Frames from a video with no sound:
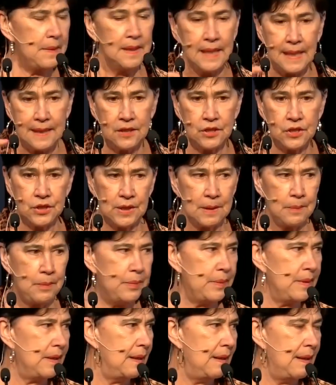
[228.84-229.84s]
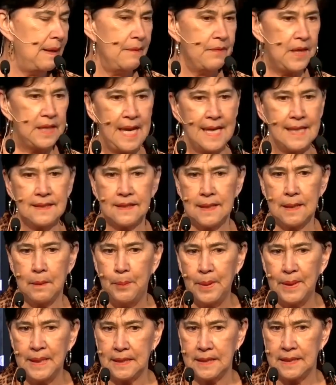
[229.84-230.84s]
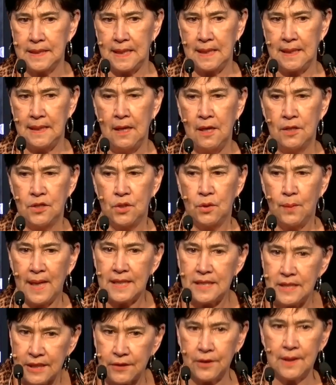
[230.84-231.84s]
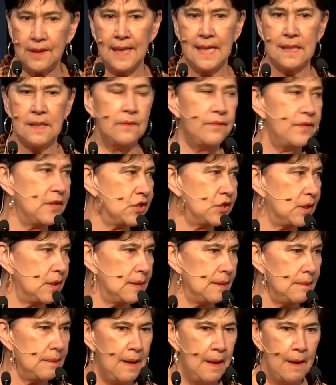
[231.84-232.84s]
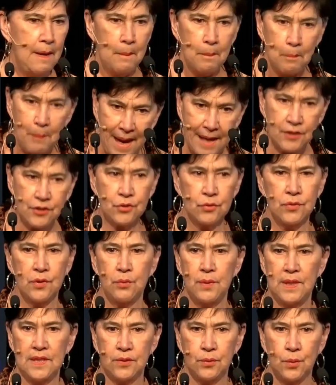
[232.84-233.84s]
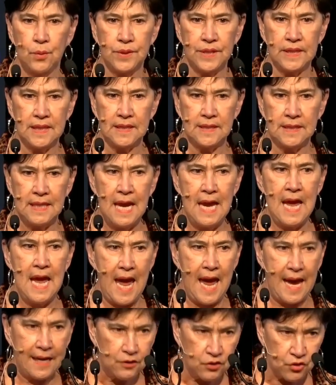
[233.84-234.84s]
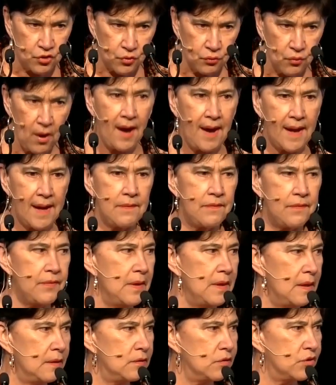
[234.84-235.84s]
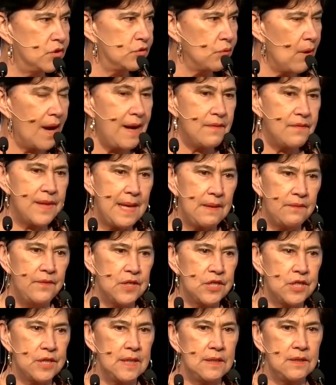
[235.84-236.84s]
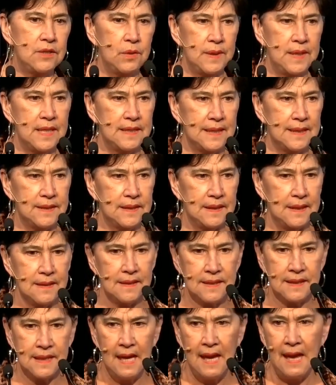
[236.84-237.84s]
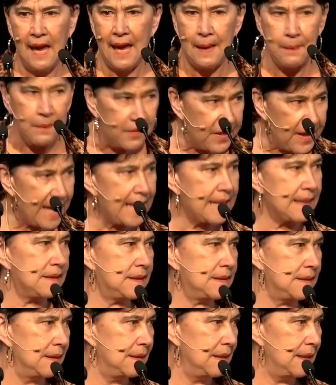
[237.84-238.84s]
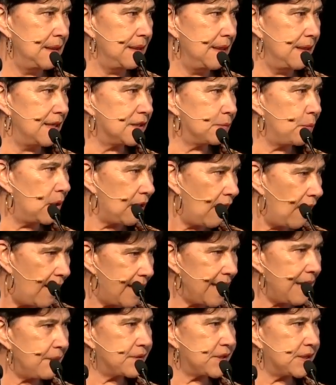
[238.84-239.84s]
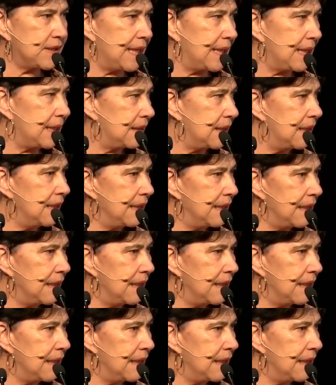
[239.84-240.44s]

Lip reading: leadership, that has the ability to articulate a vision, marshal the resources, and drive that vision into existence. And that is what I have seen